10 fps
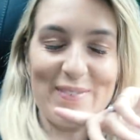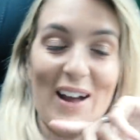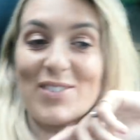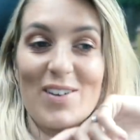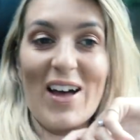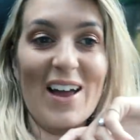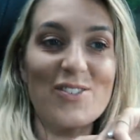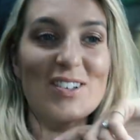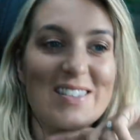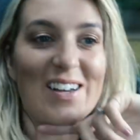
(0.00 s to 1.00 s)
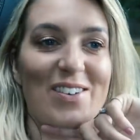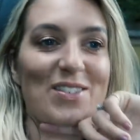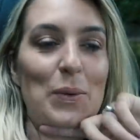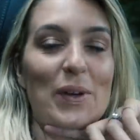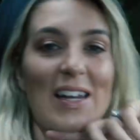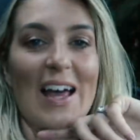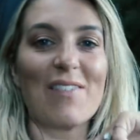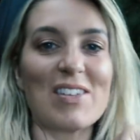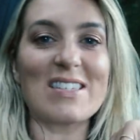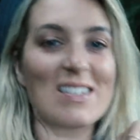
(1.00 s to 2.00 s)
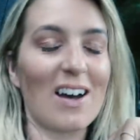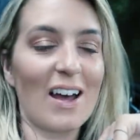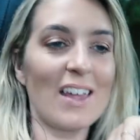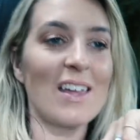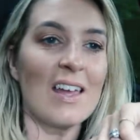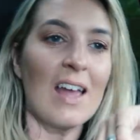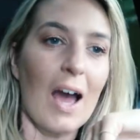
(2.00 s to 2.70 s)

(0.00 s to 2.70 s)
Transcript: I've never had Cristal, so we're gonna have it tonight.